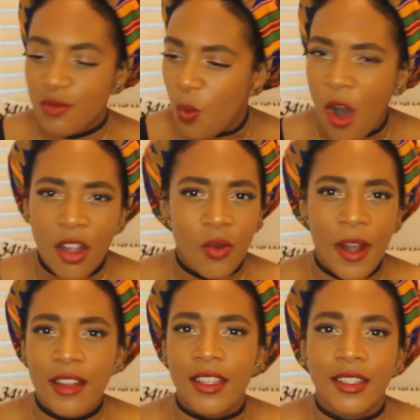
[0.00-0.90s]
walk
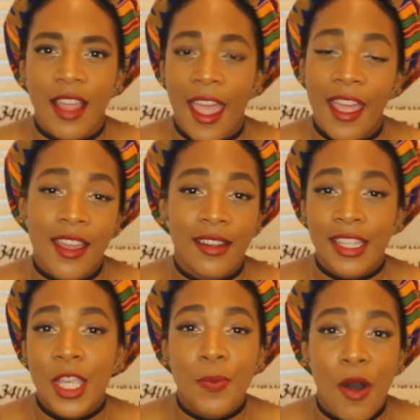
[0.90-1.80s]
around it and
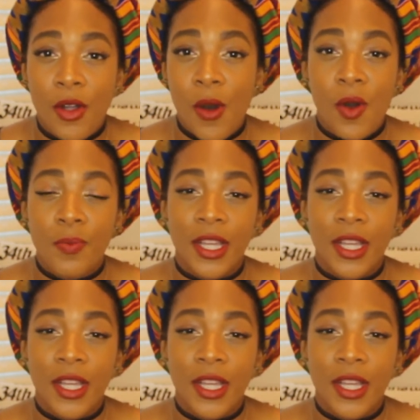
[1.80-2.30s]
keep on going,